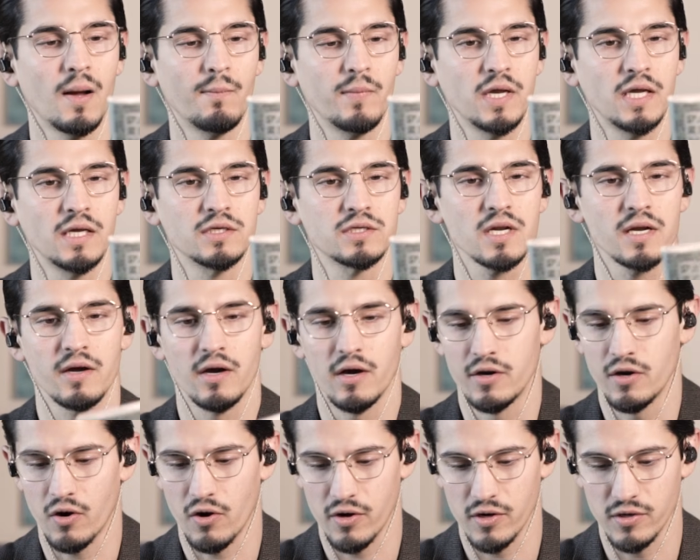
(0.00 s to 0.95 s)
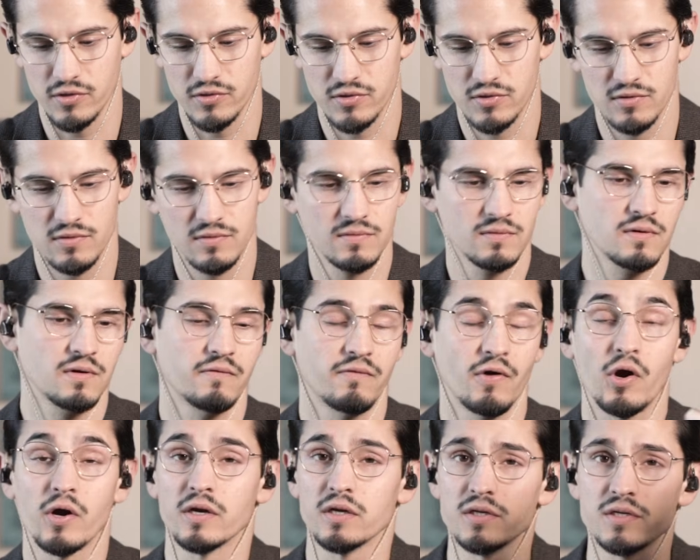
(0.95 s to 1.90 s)
He's an artist of
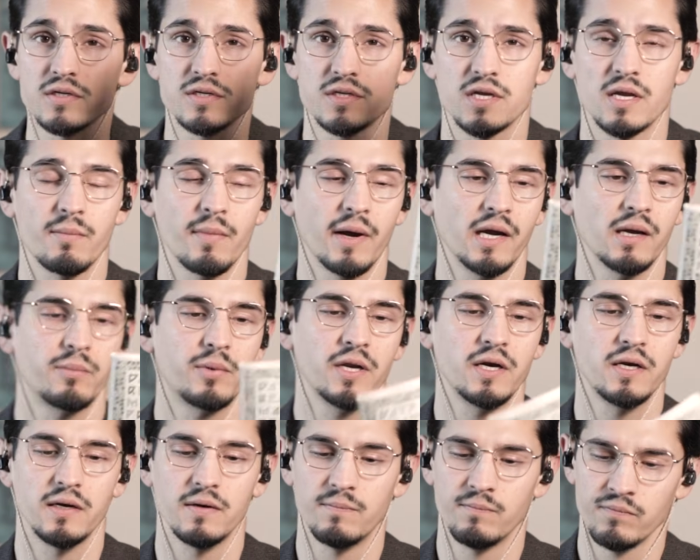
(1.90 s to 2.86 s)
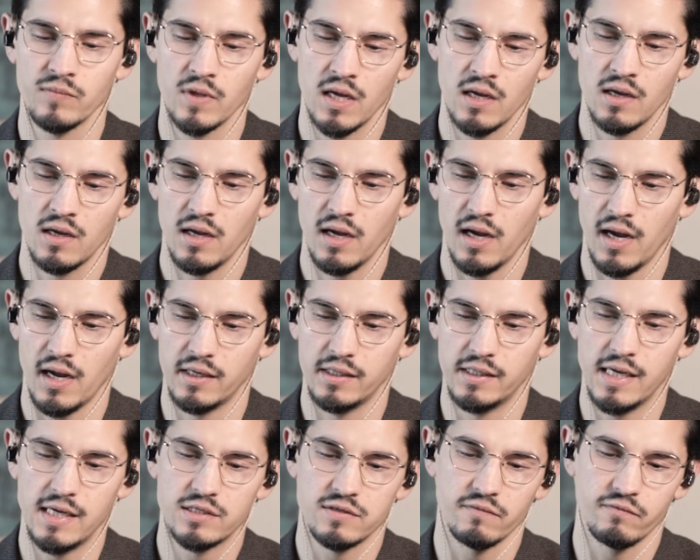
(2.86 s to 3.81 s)
artists, in my opinion.
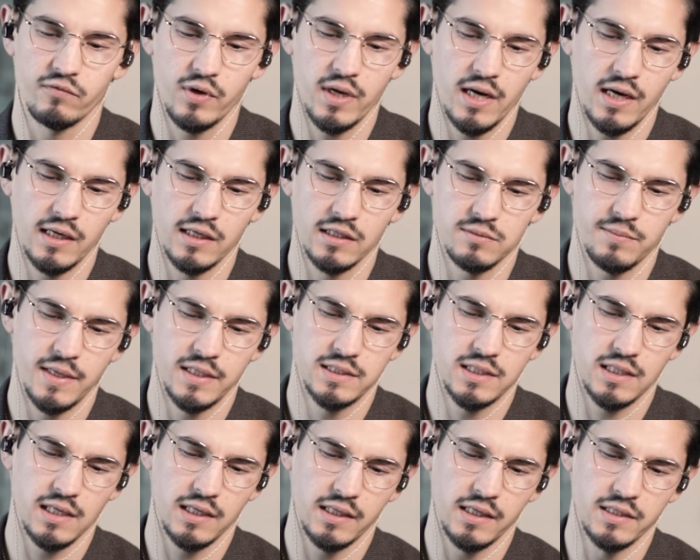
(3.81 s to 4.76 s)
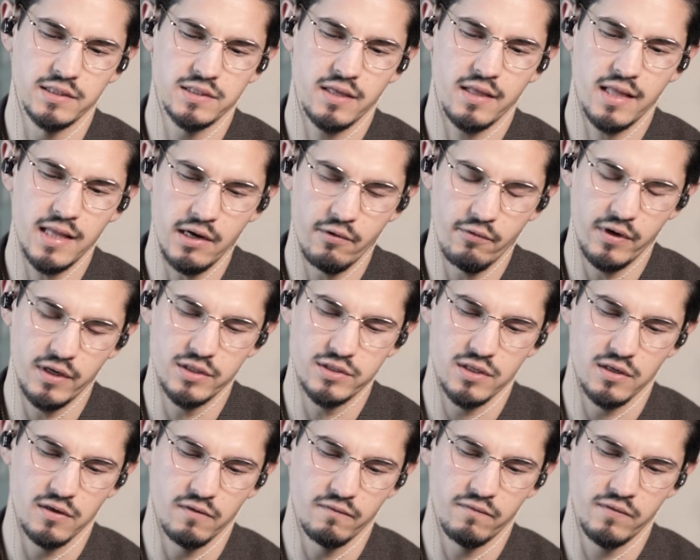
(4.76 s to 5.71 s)
And Days of Reading is basically his
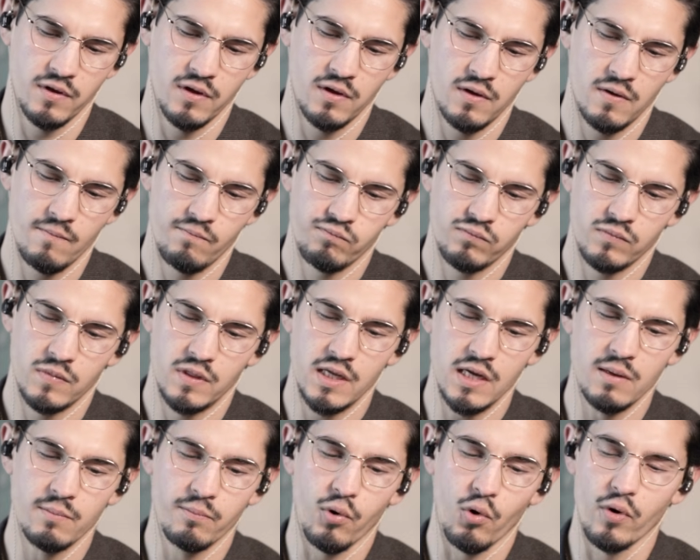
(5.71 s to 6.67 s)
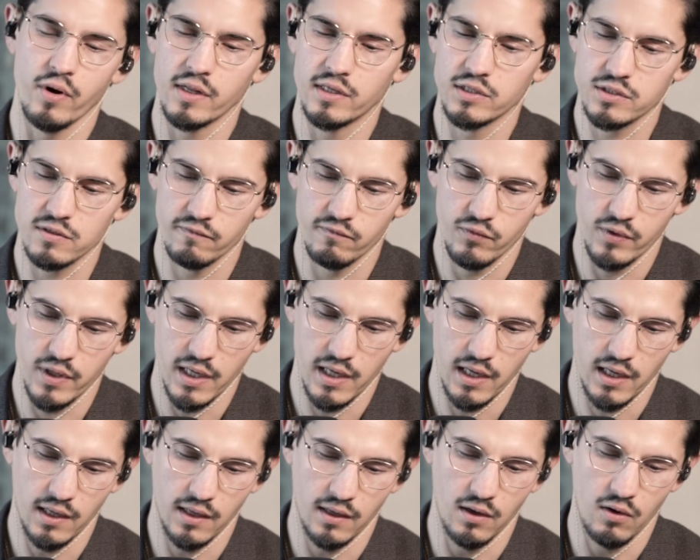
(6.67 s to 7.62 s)
theories of the importance of
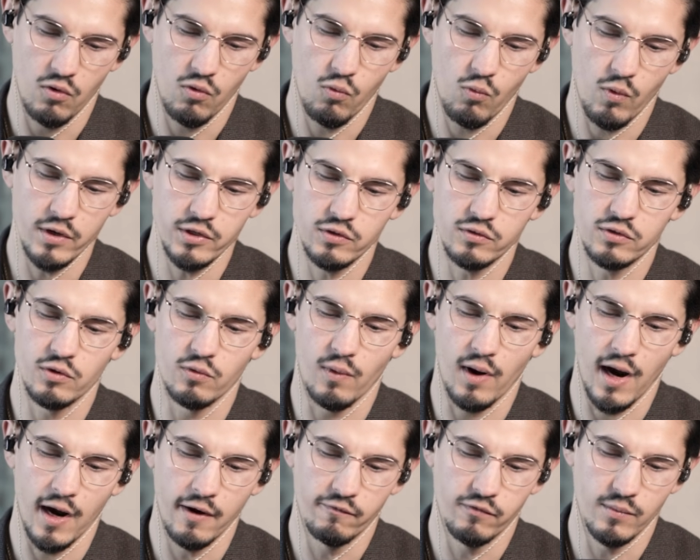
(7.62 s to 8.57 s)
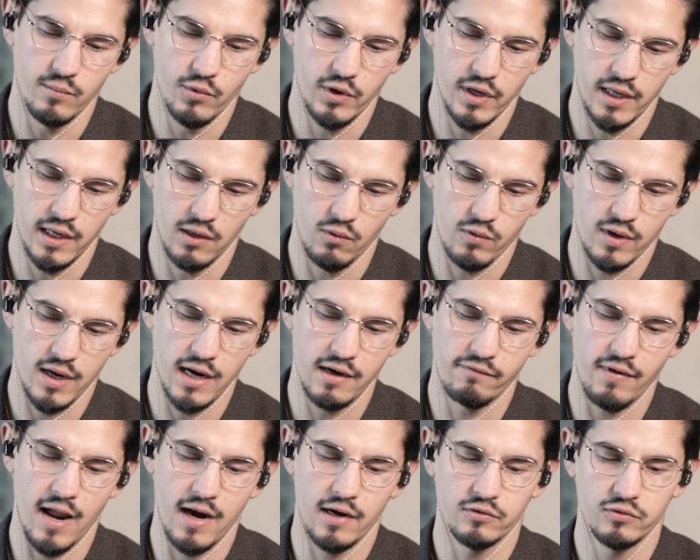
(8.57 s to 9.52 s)
reading, what you derive from reading, what kind
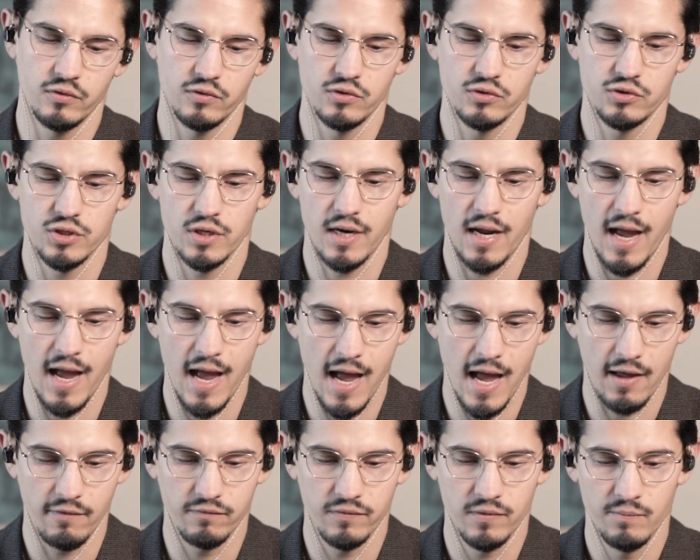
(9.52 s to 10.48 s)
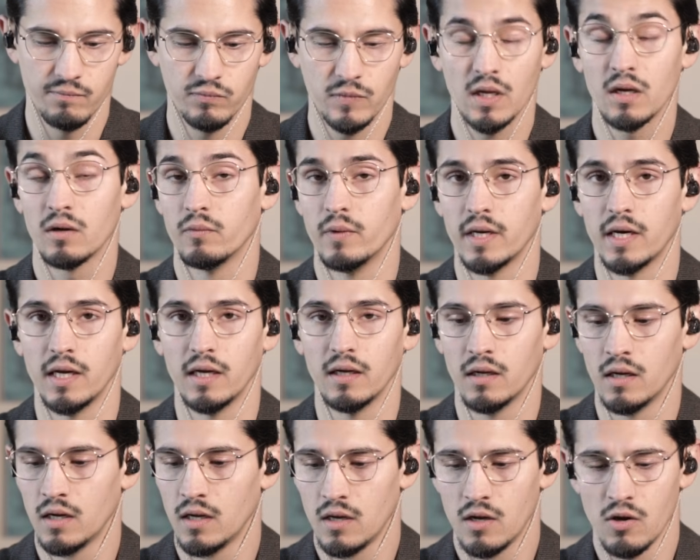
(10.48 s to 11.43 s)
of attitude you should have
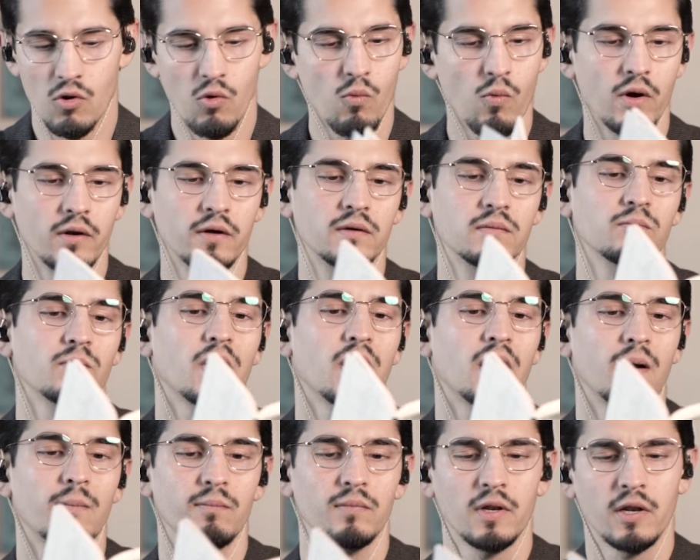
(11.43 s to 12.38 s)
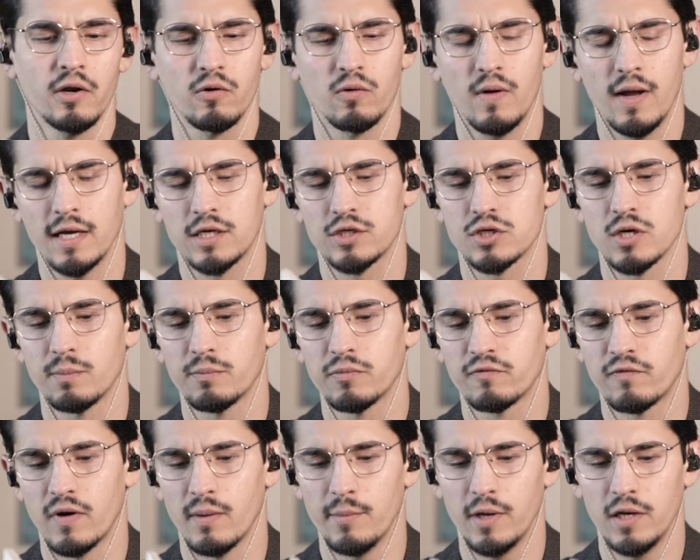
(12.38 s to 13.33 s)
reading. One little excerpt
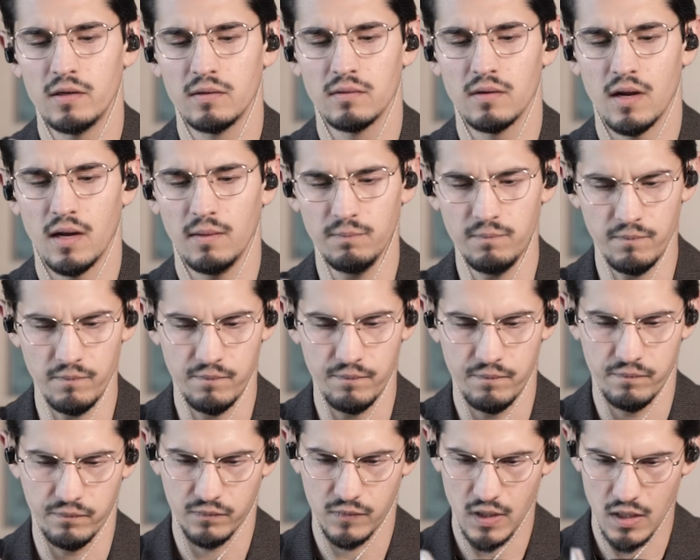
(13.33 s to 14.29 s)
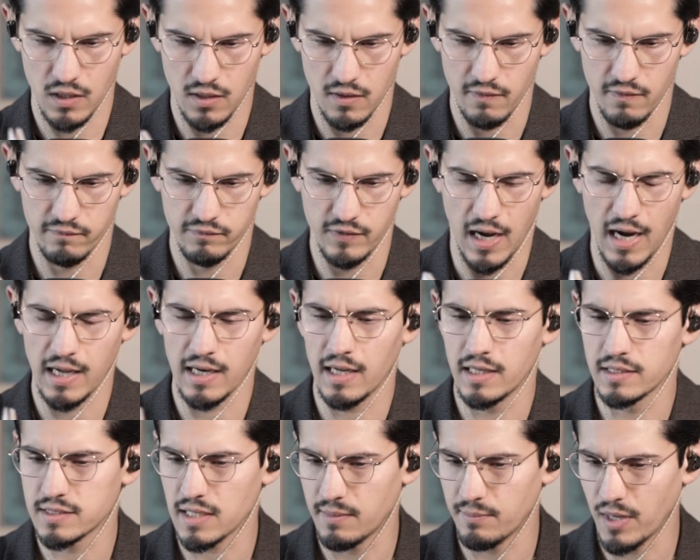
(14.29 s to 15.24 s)
from it, the
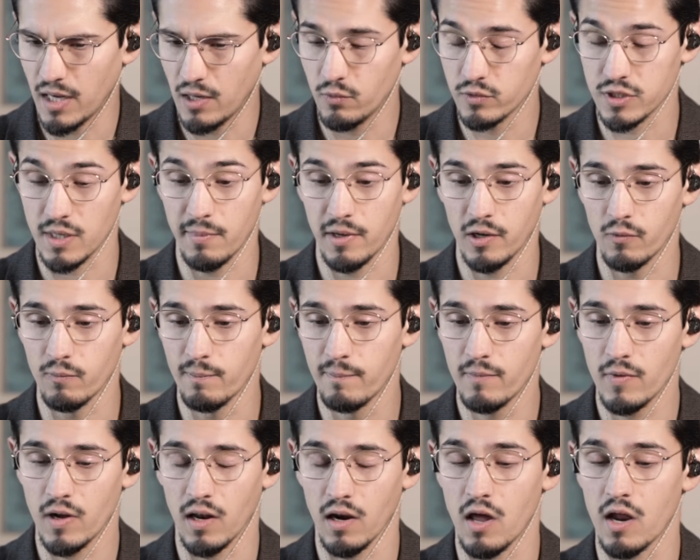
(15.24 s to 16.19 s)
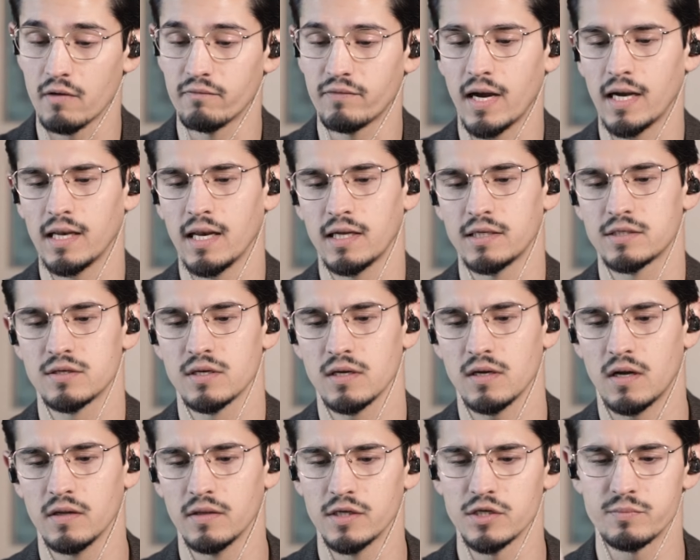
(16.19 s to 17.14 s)
highlights I made, which I made a lot of highlights
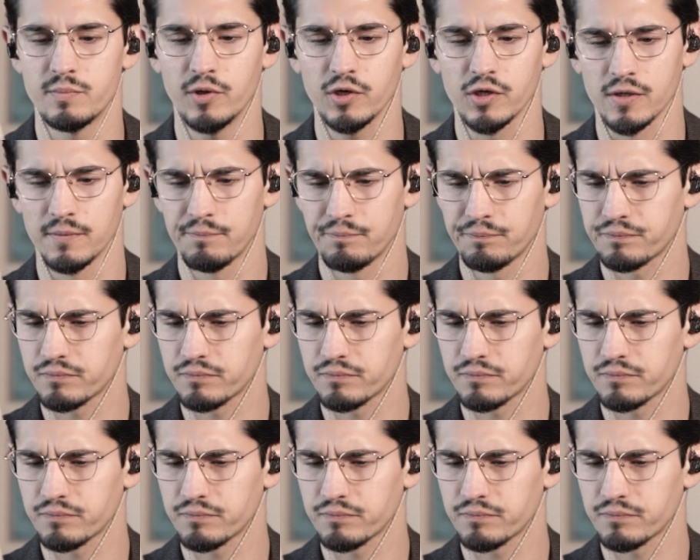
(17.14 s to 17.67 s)
on this book.